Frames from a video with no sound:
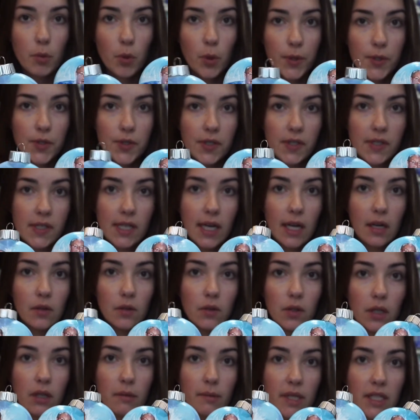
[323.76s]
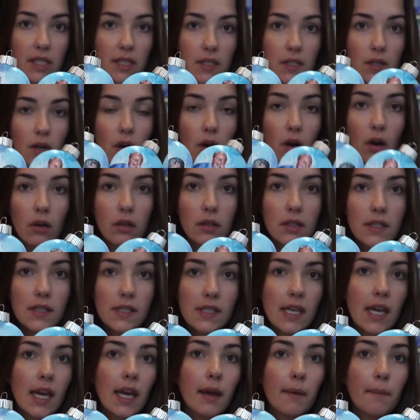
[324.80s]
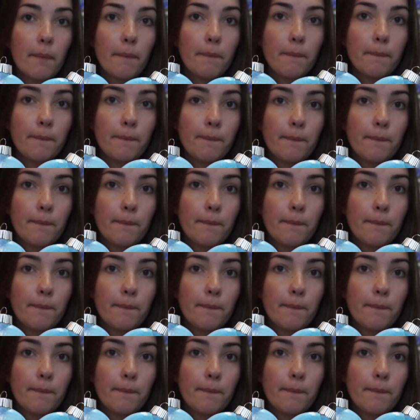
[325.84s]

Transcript: portrait style ornaments, all the same.